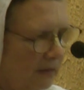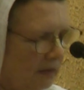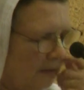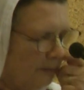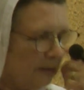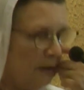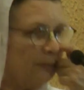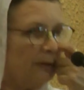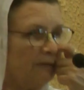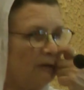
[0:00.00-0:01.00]
Aren't we
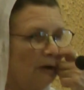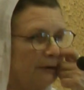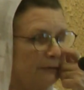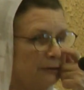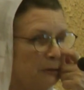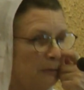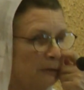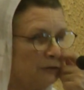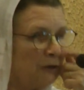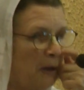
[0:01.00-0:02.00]
lucky we have the Hare Krishna
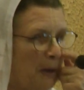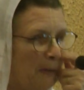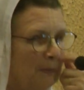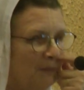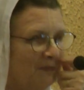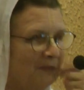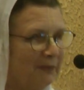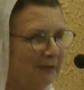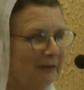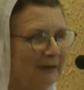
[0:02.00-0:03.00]
mantra?
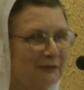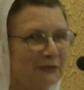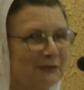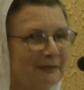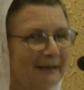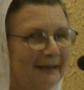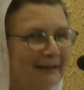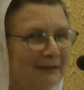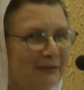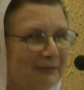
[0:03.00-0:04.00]
You don't have to
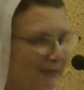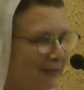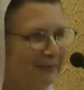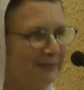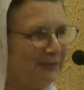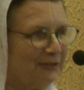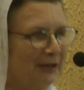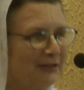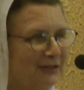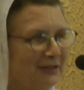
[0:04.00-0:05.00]

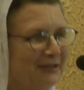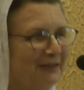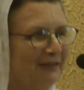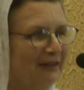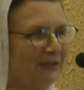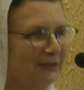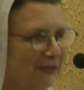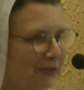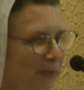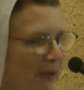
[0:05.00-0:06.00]
chant 16 rounds of this